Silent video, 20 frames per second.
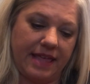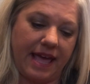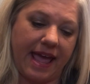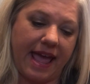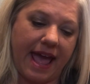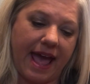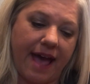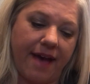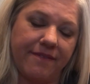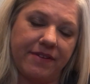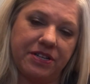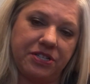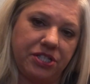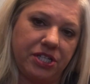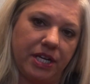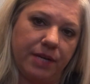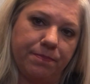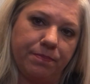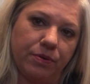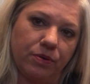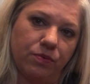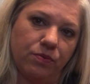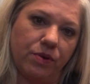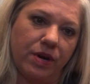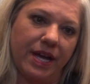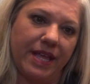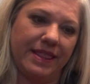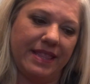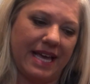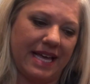they have a cheaper
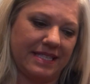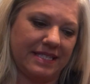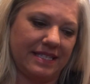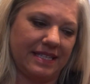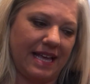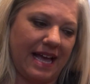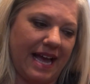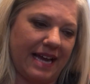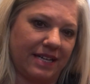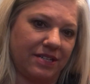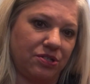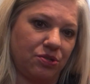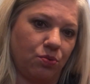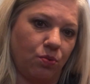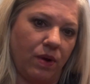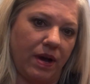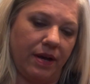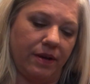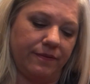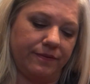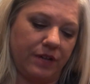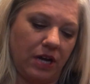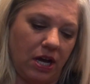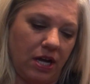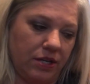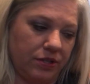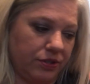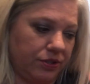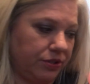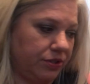one that's like
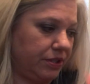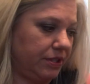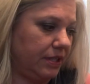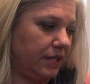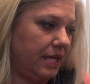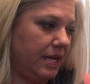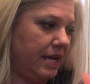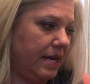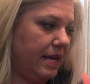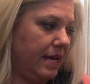$12,